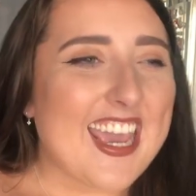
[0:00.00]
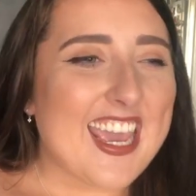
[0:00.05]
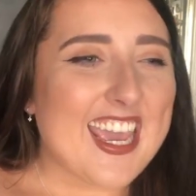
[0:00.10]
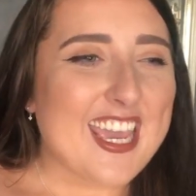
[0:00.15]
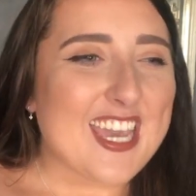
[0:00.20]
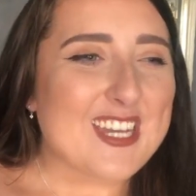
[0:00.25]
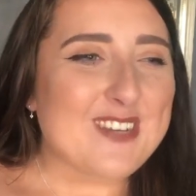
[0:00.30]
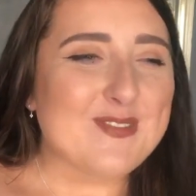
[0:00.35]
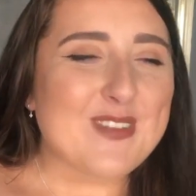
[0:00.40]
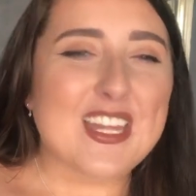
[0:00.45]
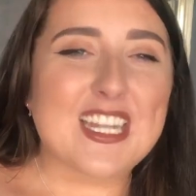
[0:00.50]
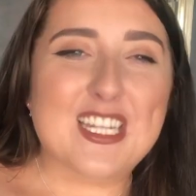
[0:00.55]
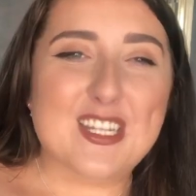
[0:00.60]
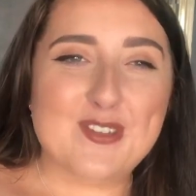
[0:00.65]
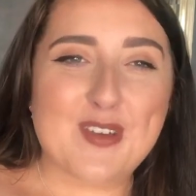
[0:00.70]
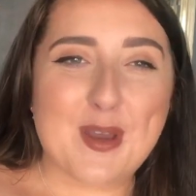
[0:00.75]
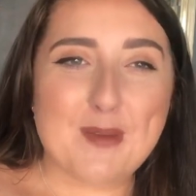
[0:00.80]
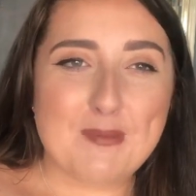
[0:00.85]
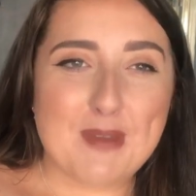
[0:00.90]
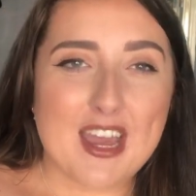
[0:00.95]
In
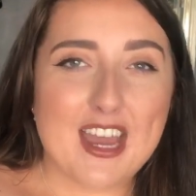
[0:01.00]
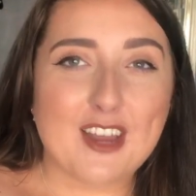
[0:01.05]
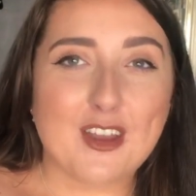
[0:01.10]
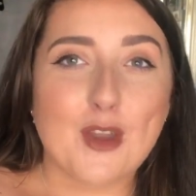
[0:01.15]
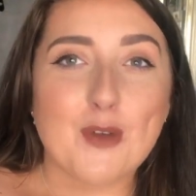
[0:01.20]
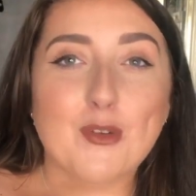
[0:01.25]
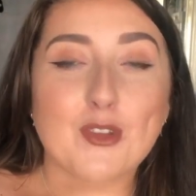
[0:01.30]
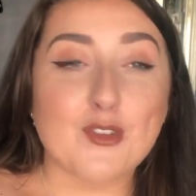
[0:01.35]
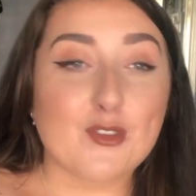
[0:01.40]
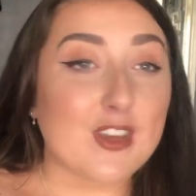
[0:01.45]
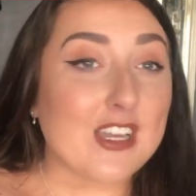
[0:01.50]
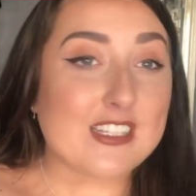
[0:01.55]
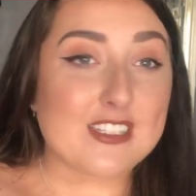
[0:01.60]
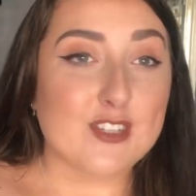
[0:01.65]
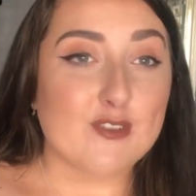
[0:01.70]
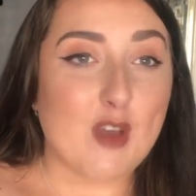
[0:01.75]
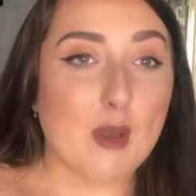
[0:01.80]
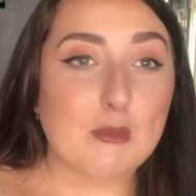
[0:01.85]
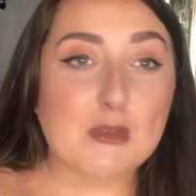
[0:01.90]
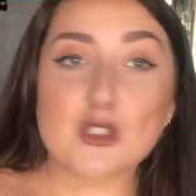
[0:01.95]
November. I go on the 1st of
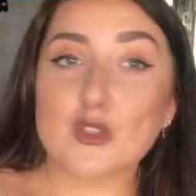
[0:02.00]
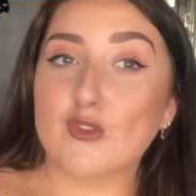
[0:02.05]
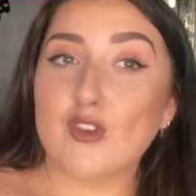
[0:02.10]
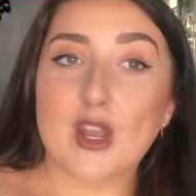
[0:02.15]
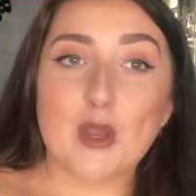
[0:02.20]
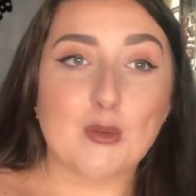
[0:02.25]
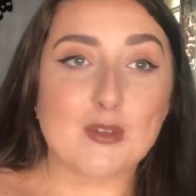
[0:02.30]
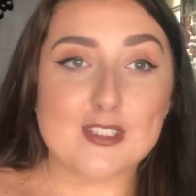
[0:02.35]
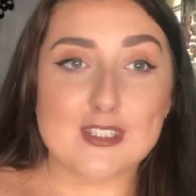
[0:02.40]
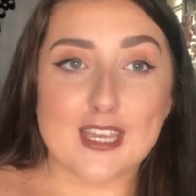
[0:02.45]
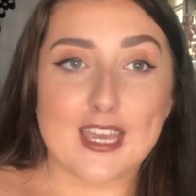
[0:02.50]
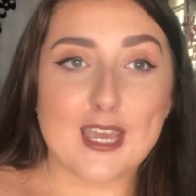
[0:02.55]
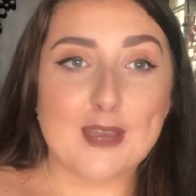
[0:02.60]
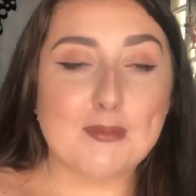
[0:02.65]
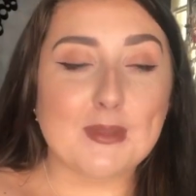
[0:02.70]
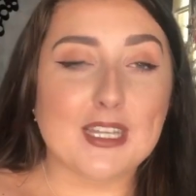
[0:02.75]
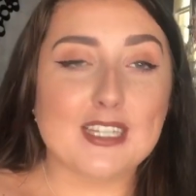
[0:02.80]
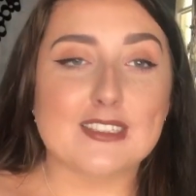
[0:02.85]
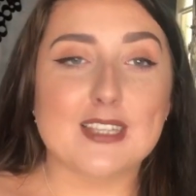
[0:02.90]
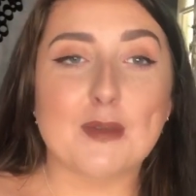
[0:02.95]
November. So if anyone's there,
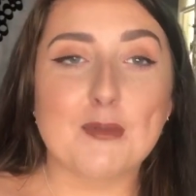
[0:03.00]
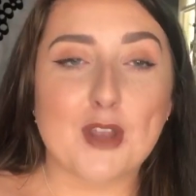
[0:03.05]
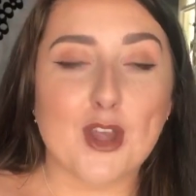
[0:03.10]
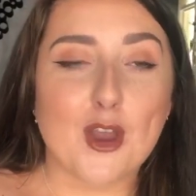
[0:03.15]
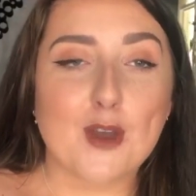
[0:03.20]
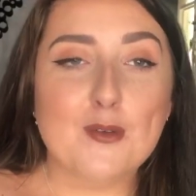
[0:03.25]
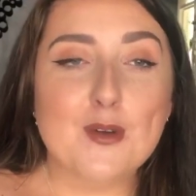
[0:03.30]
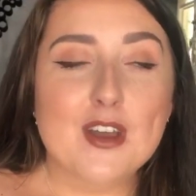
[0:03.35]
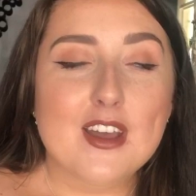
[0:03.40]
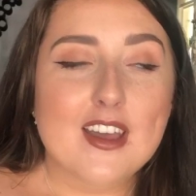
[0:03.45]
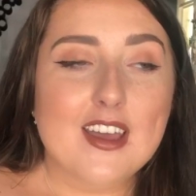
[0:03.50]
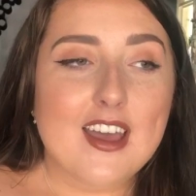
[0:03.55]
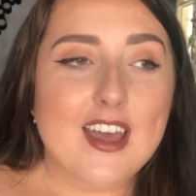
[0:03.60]
please let me know.